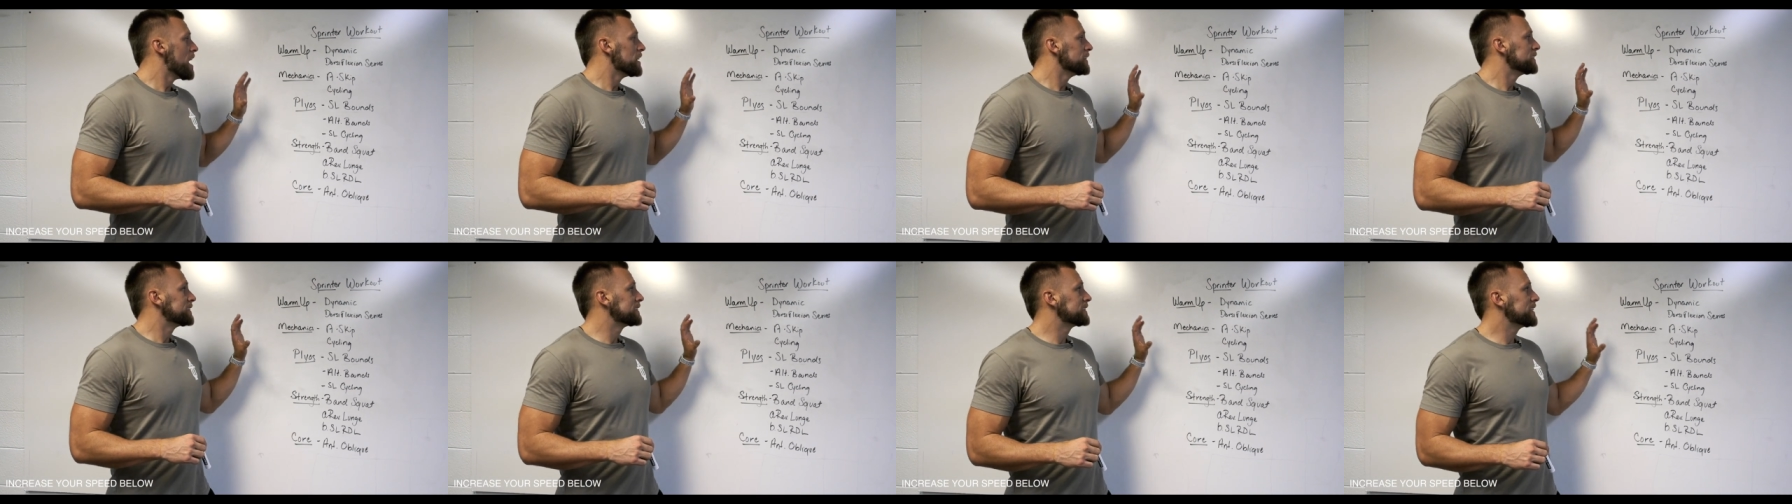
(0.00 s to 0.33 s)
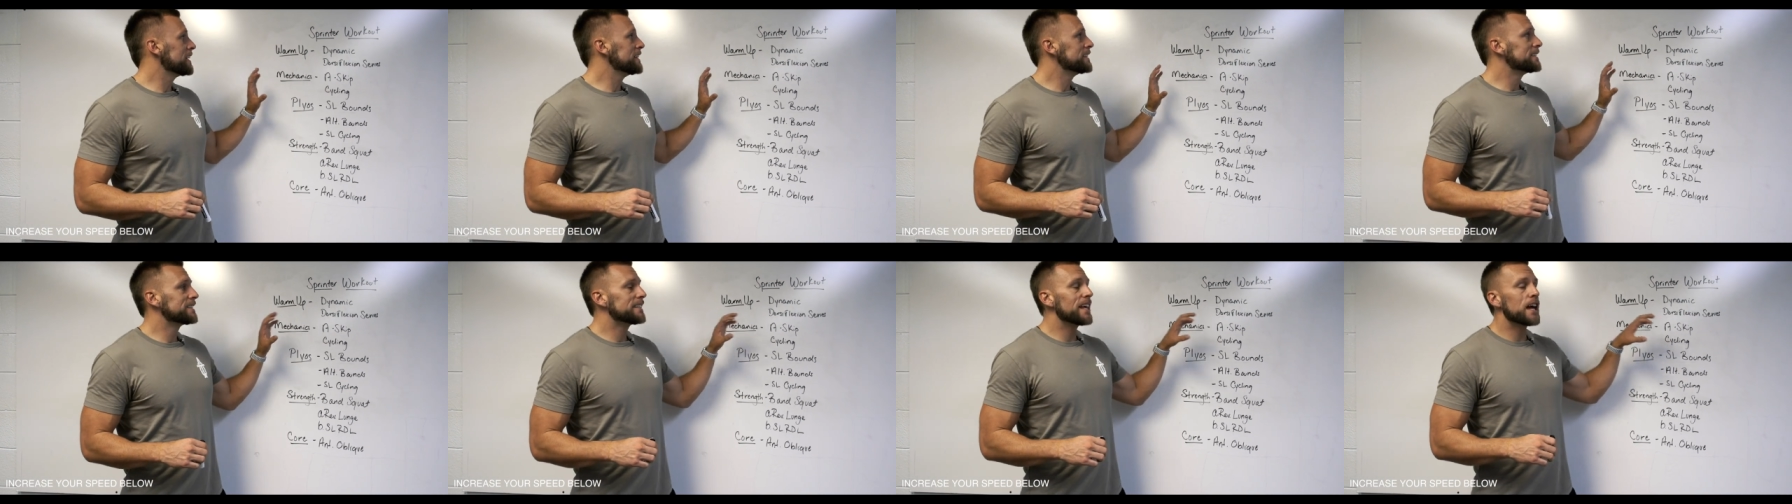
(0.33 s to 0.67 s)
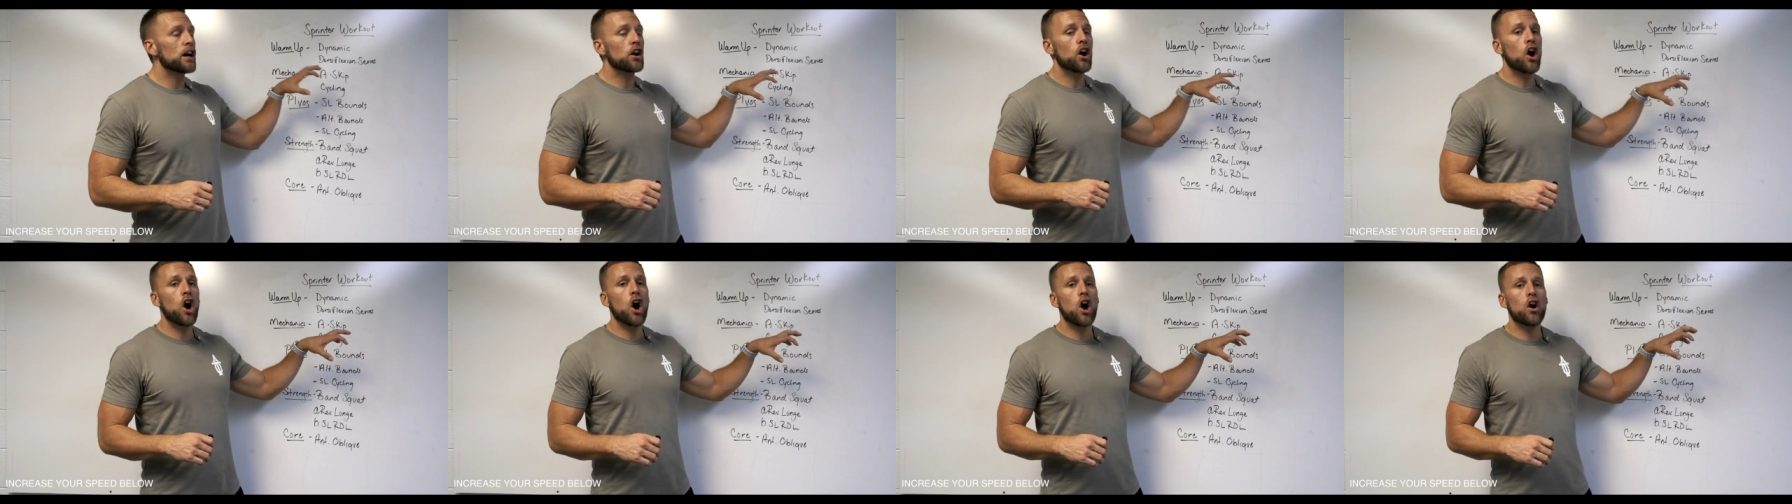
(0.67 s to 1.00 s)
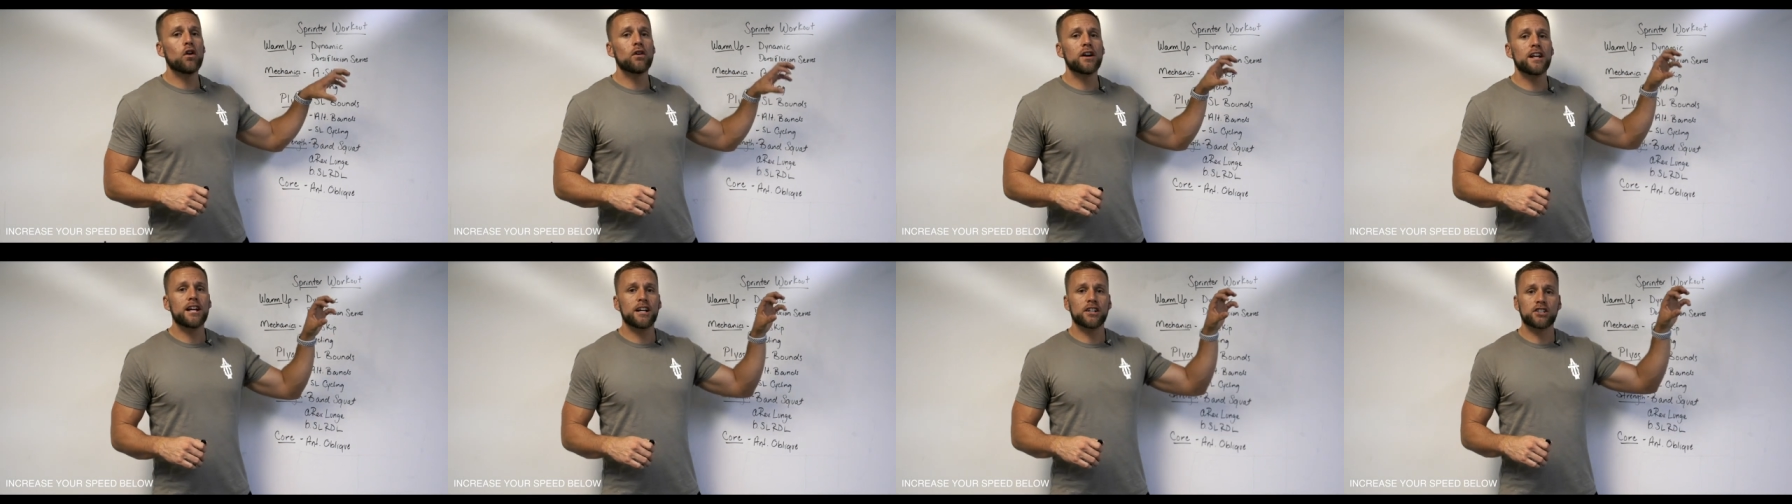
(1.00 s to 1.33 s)
Since they're
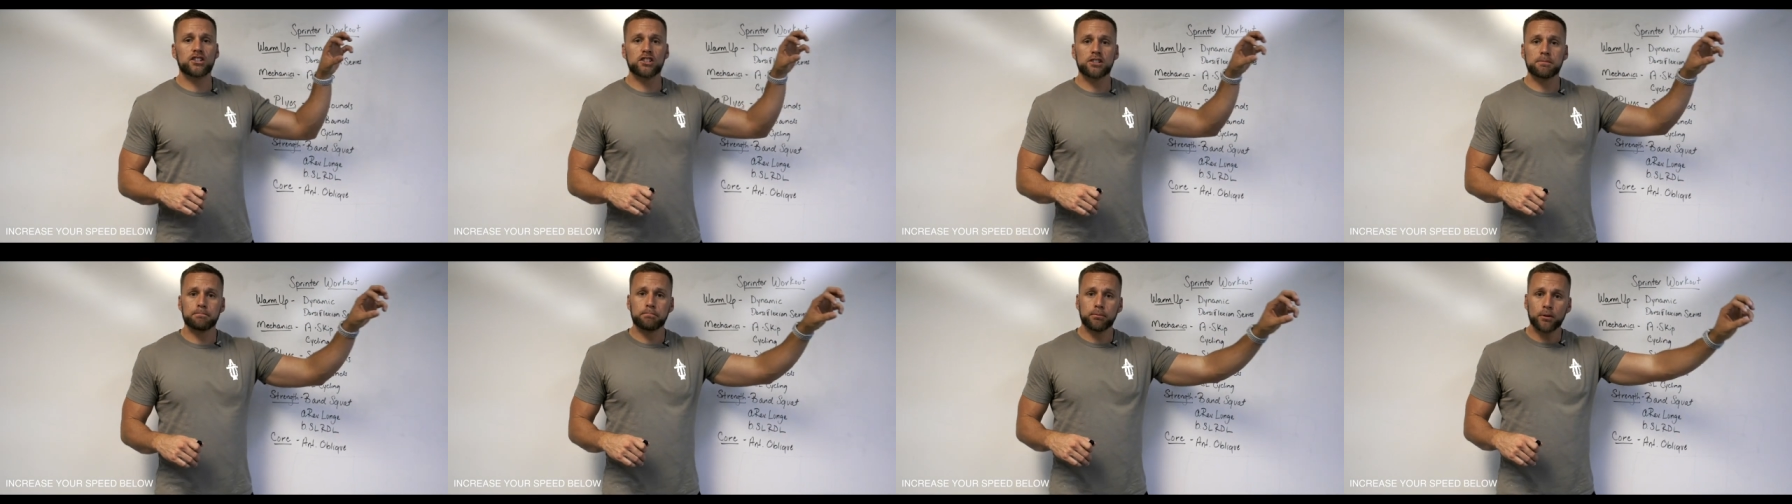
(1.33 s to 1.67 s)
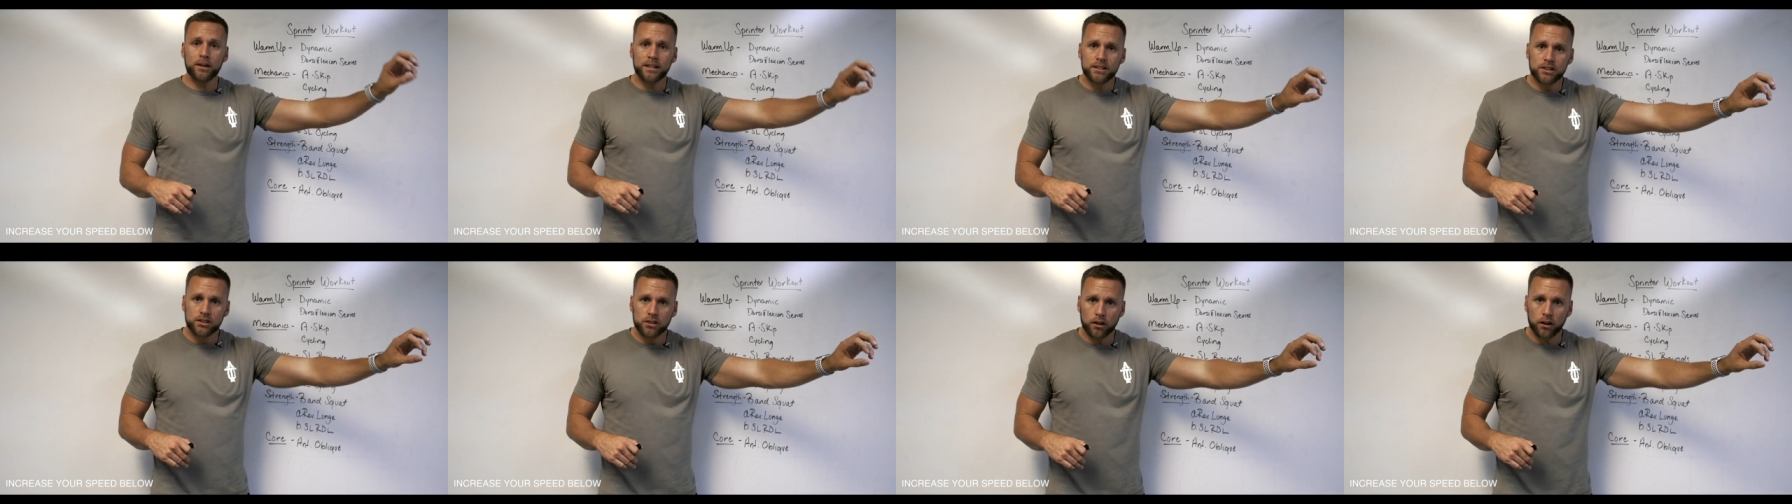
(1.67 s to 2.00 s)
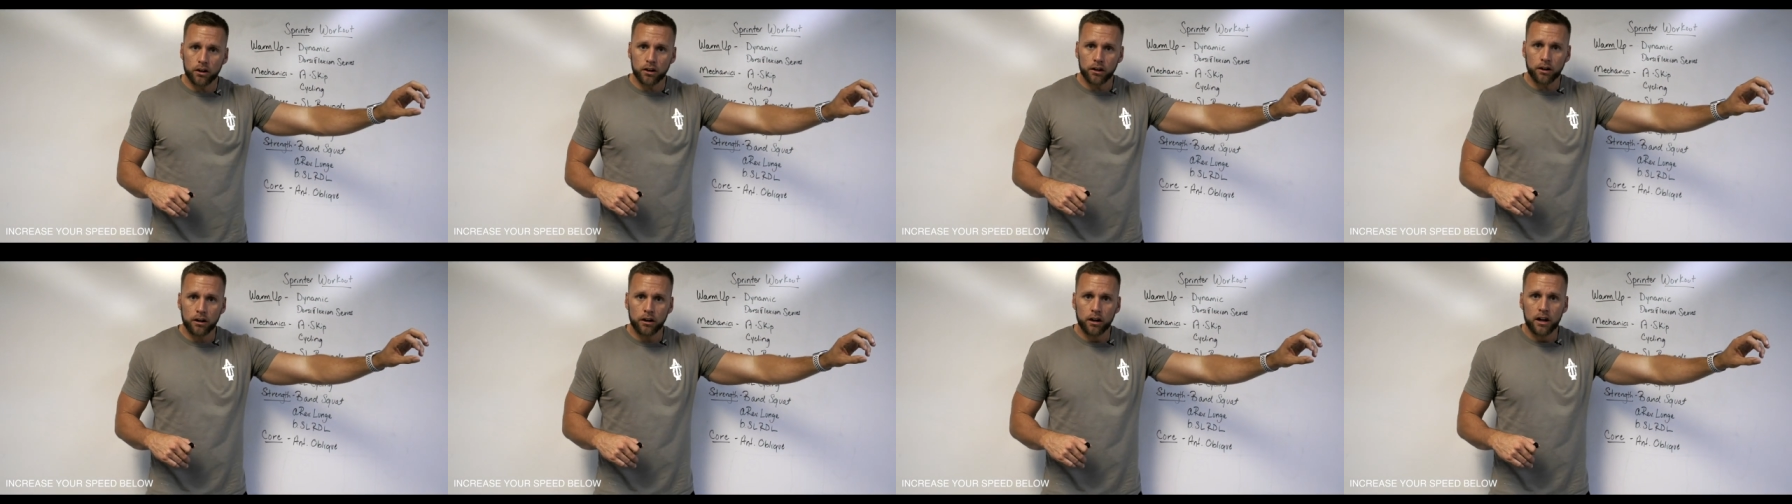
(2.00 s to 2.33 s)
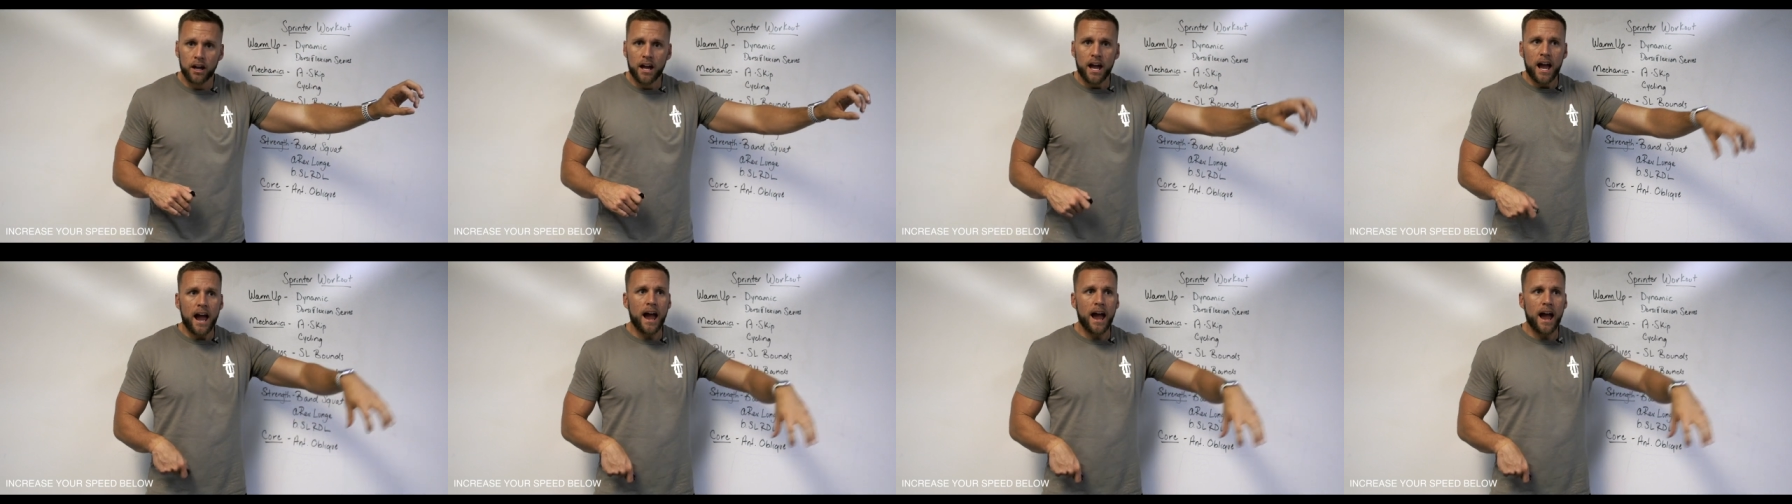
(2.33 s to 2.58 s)
already a sprinter,